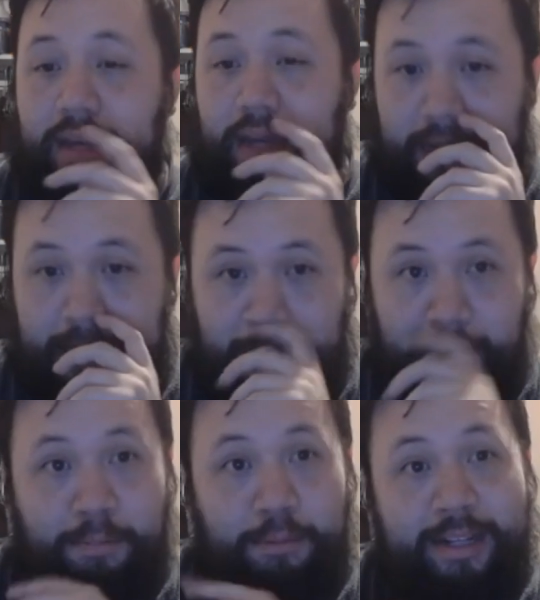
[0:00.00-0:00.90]
And then on
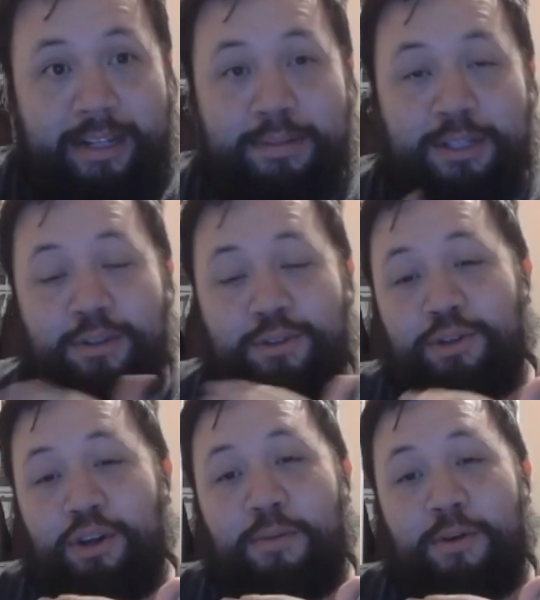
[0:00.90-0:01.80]
the prelims, Drew
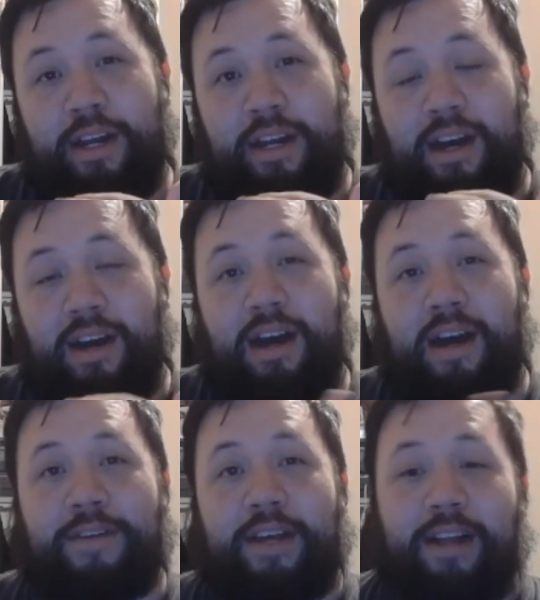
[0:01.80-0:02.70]
Dober and
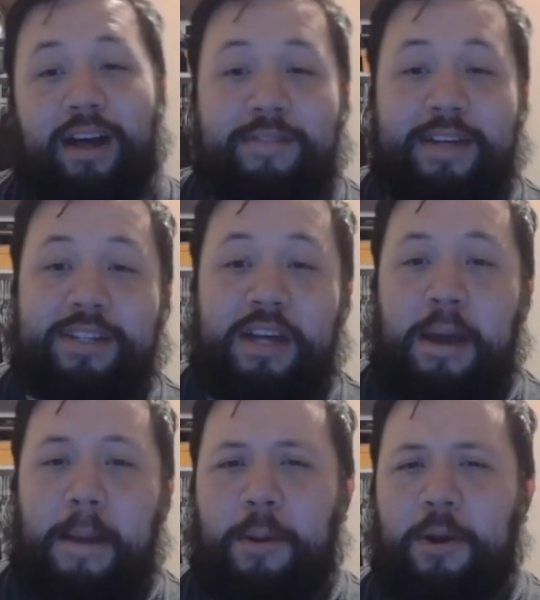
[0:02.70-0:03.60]
Rafael Alves
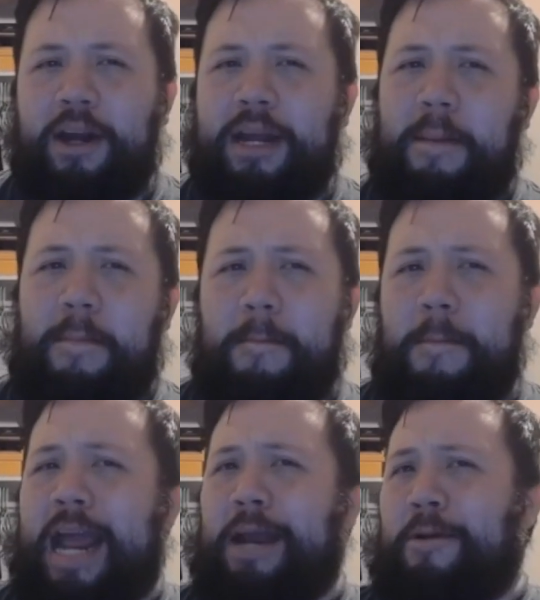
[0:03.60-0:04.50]
put on a
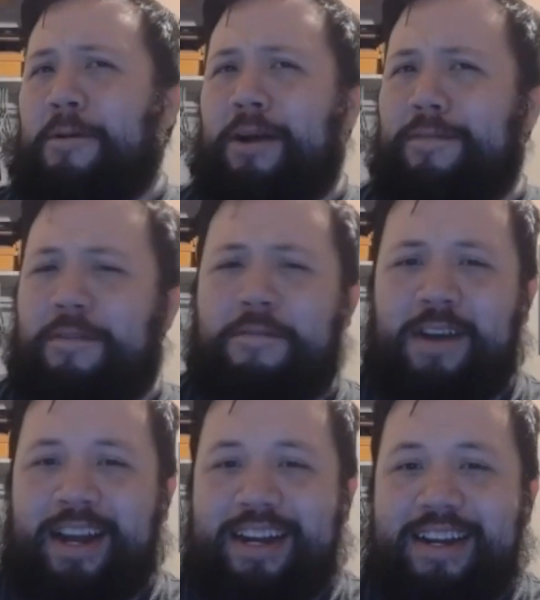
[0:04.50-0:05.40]
banger of a
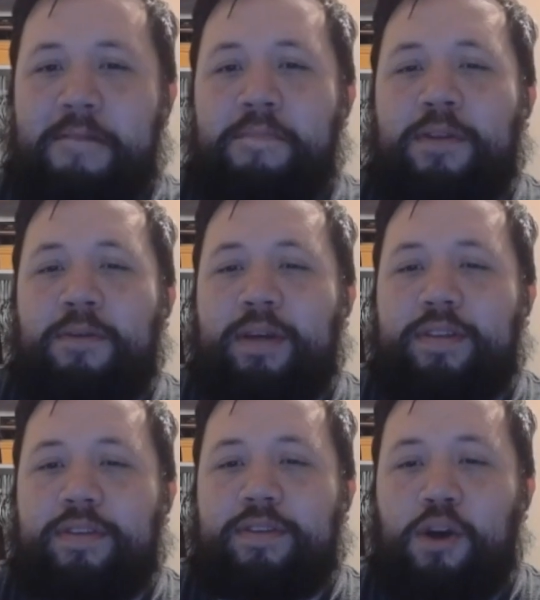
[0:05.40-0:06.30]
fight,
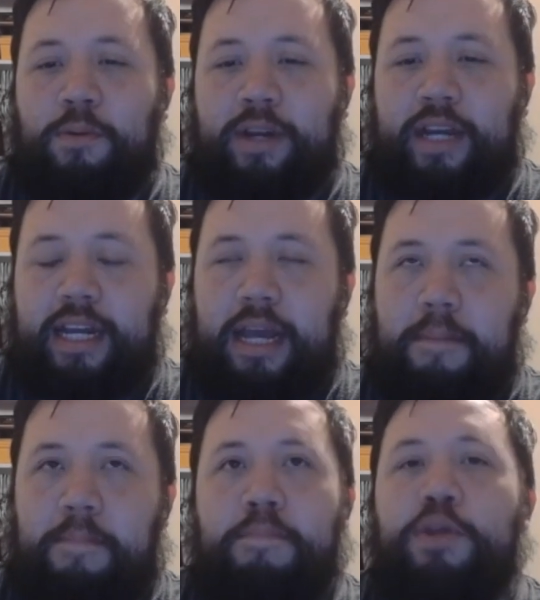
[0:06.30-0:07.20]
with Dober getting a
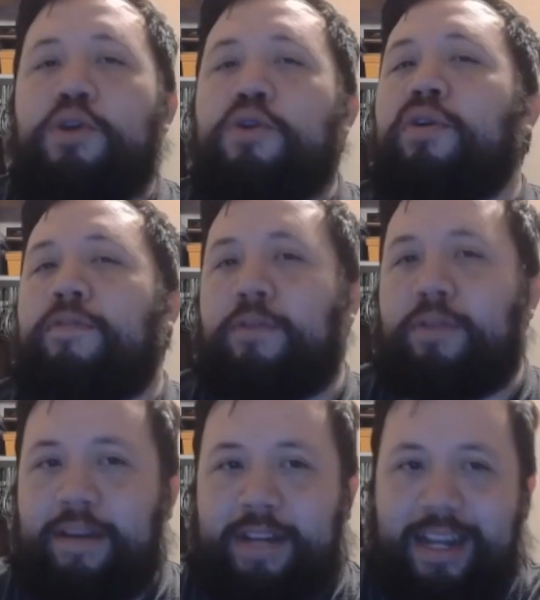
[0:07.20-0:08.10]
beautiful
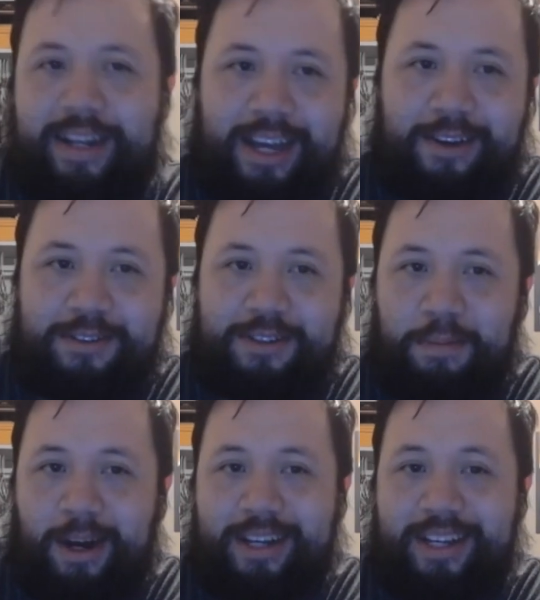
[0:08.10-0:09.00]
left hand KO to the
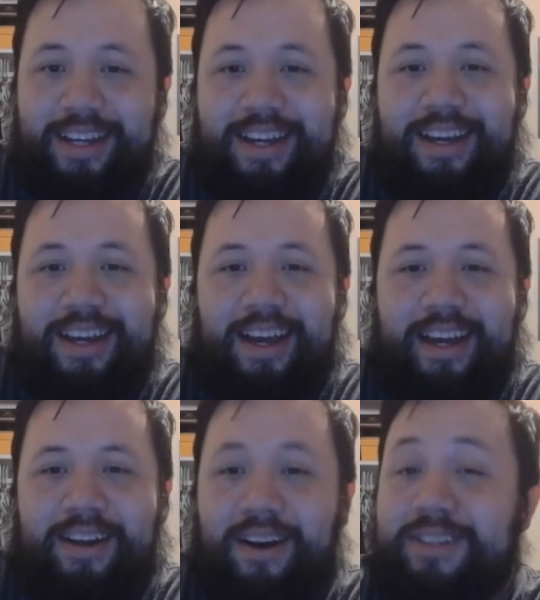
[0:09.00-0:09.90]
body.
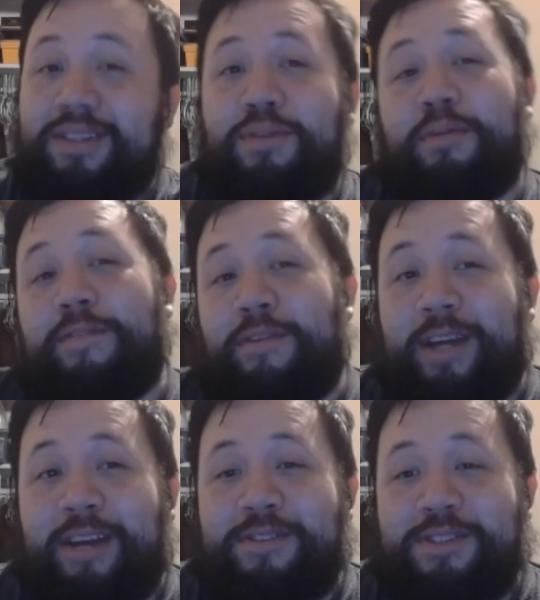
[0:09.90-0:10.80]
And honestly, one of my favorite
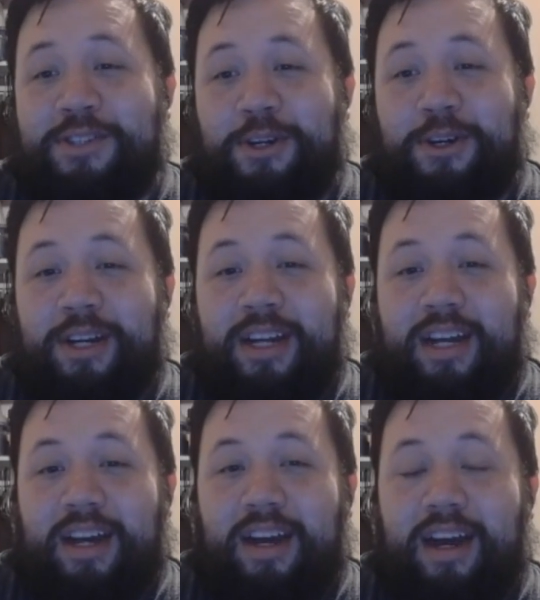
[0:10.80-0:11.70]
KOs this year.
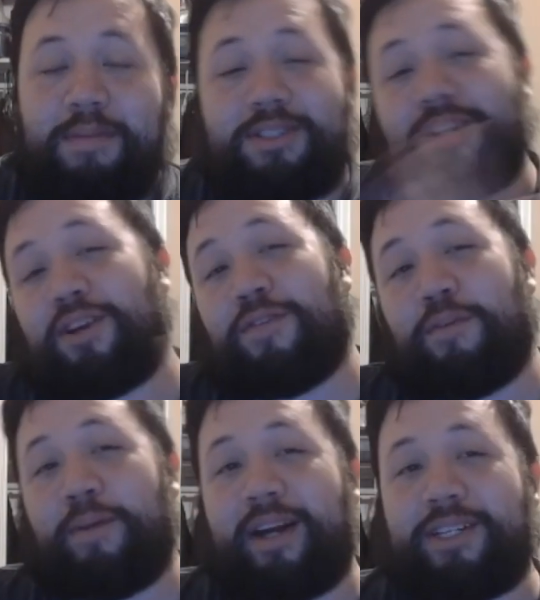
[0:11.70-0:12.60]
Uh, I'm a sucker for
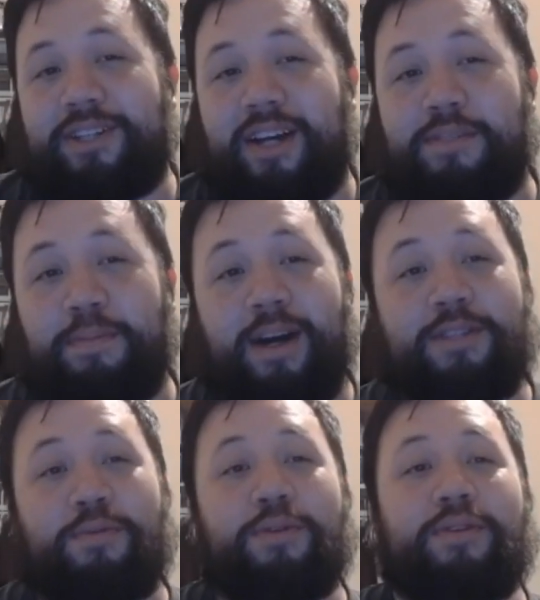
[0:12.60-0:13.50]
body shots. Bas
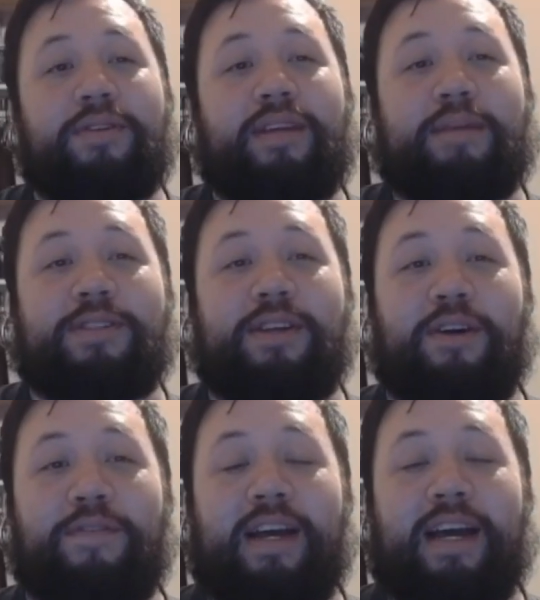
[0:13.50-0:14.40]
Rutten
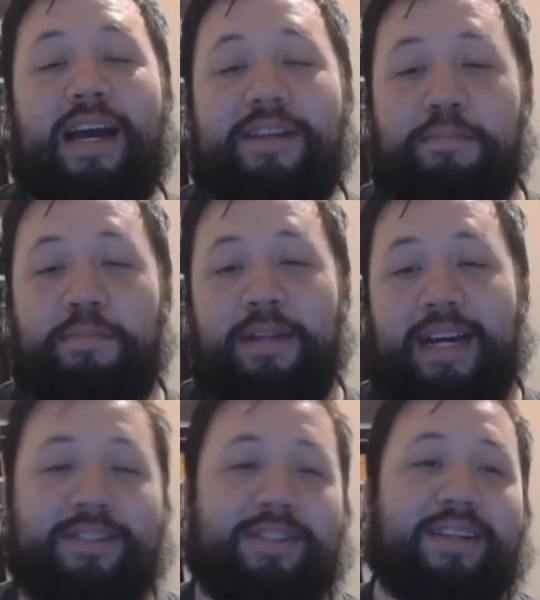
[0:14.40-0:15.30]
himself has
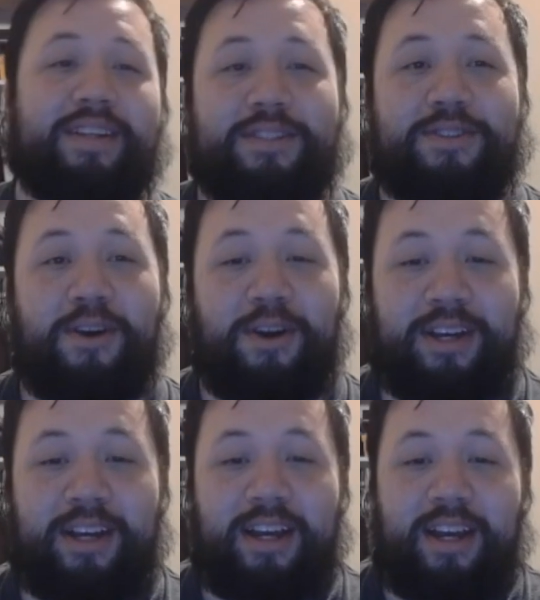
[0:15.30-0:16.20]
blessed this card.
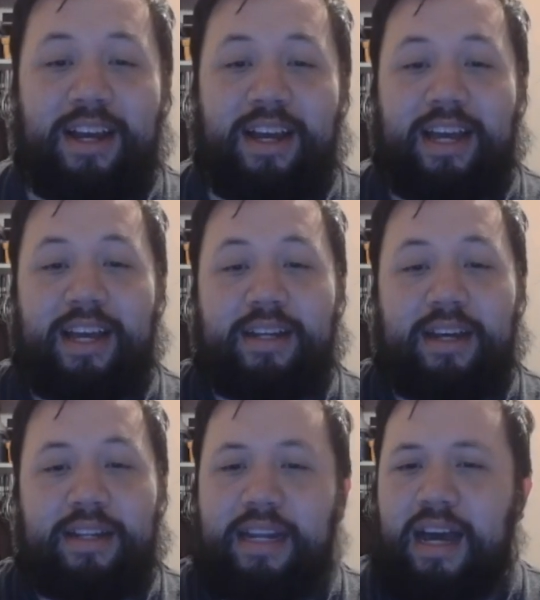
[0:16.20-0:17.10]
And uh,
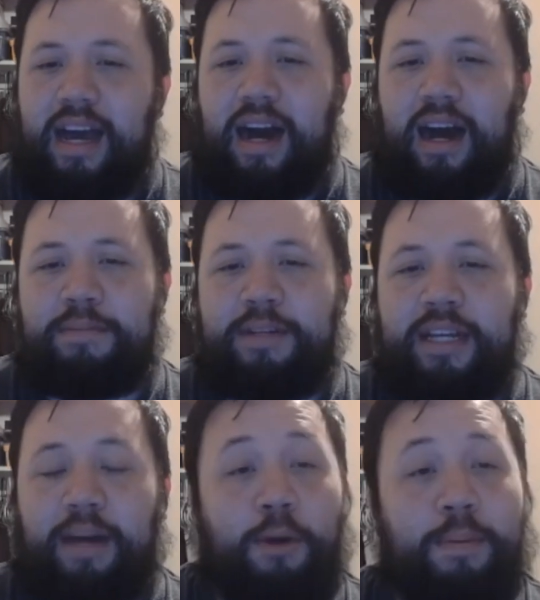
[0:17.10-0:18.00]
then Hamdi,
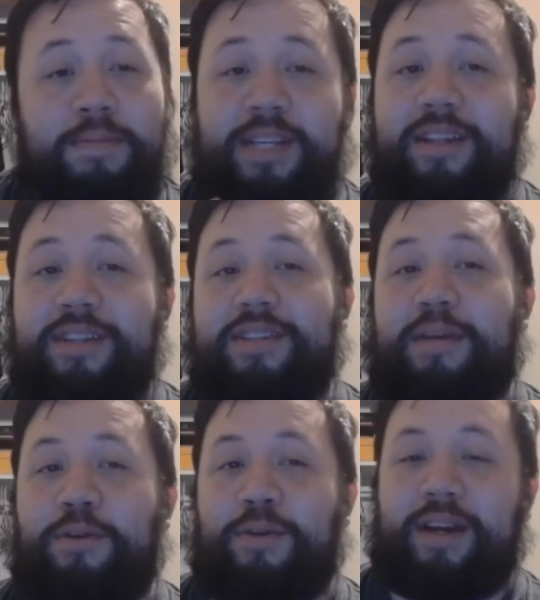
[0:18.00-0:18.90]
I hope I'm saying this name
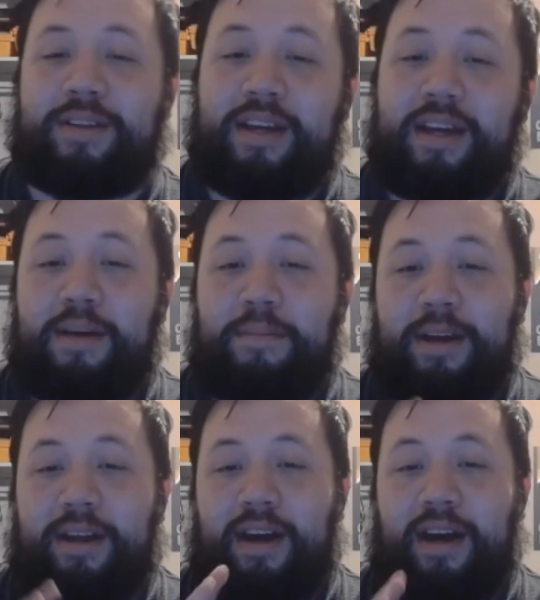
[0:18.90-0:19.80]
correctly,
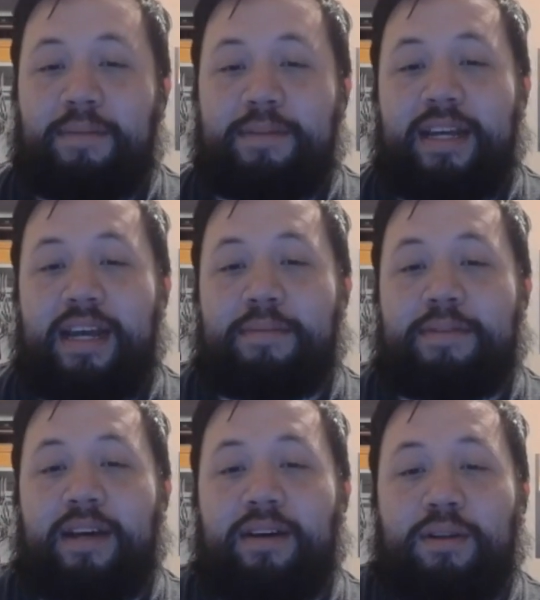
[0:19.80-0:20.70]
but Hamdi
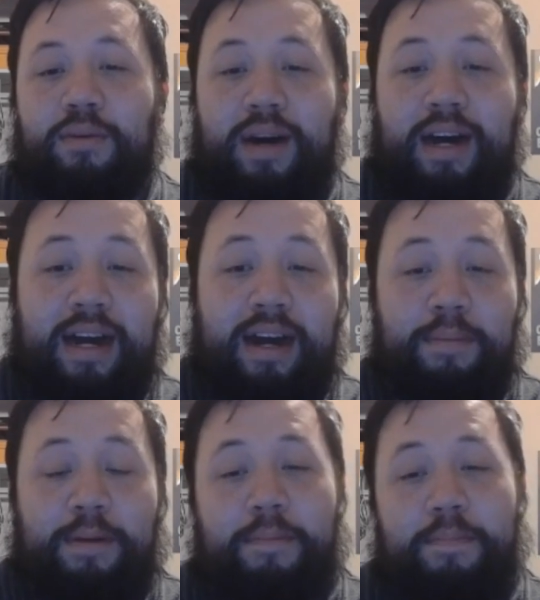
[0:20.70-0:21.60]
Abdel
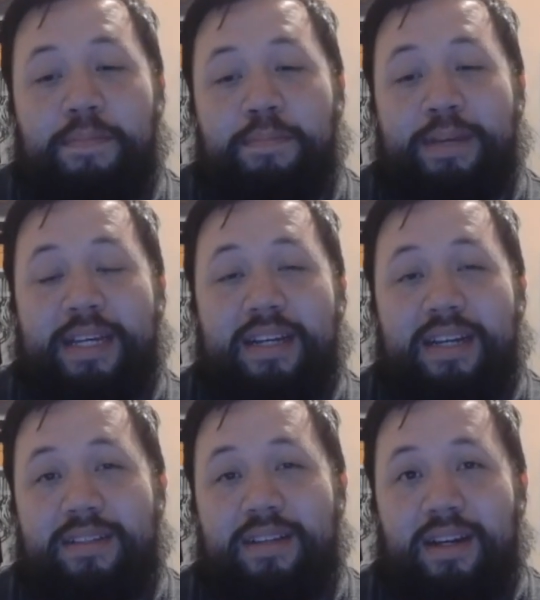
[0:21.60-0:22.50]
Wahab beat
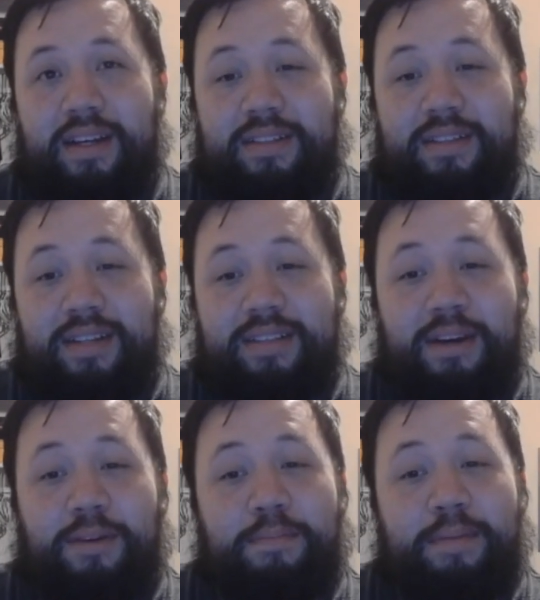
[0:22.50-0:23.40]
uh,
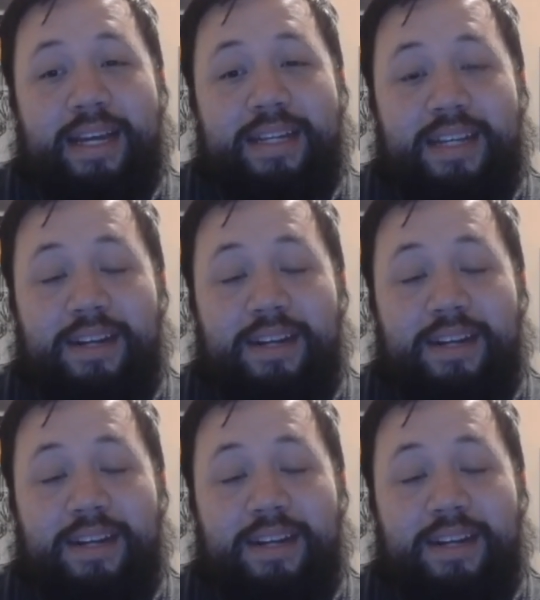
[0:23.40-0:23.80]
Don'Tale Mayes in a